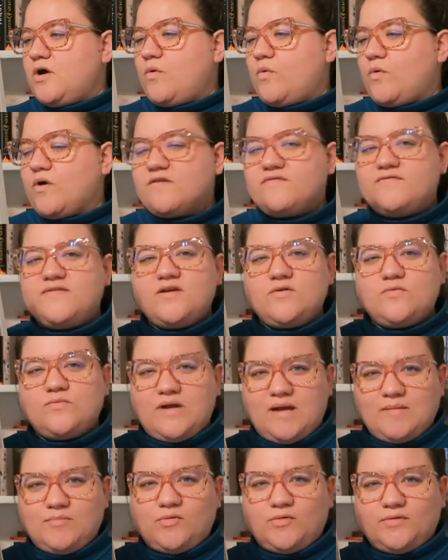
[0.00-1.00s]
orphan,
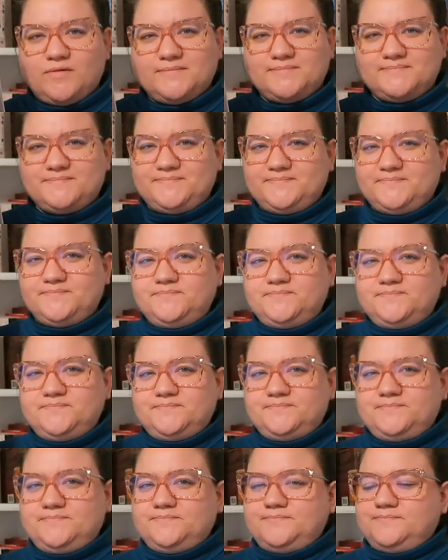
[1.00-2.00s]
rebel.
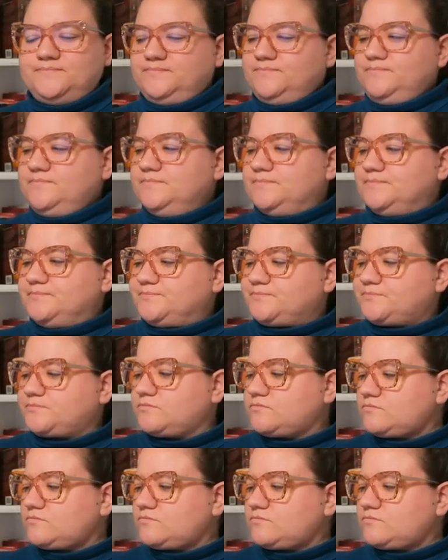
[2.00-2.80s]
And